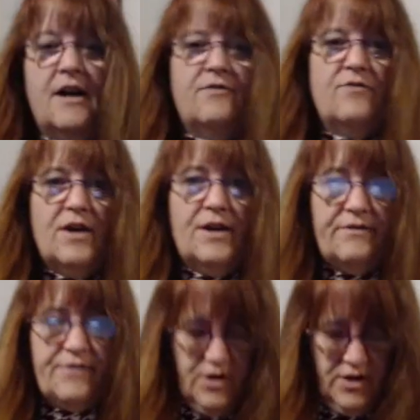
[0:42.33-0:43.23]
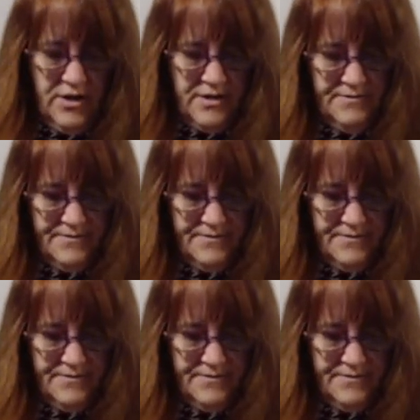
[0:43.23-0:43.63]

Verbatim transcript: I have one off the hook.